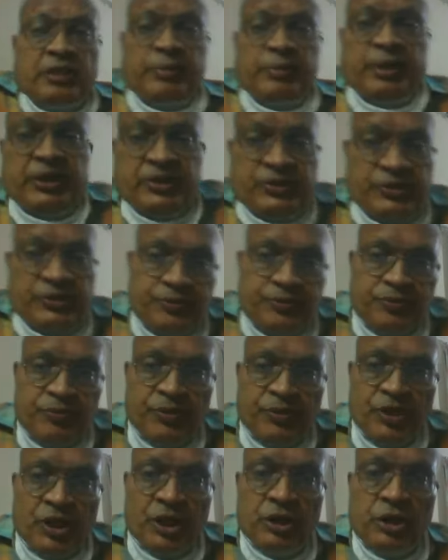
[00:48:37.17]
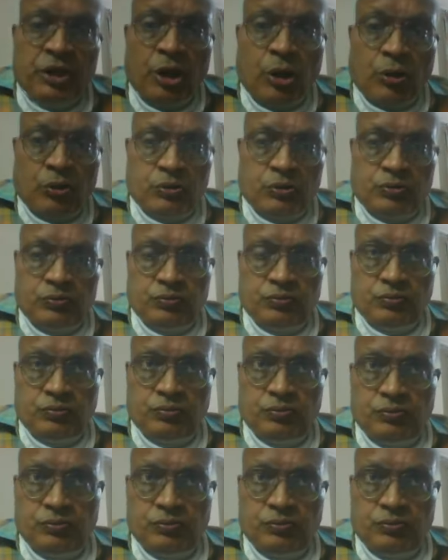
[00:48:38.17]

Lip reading: thinking based. Now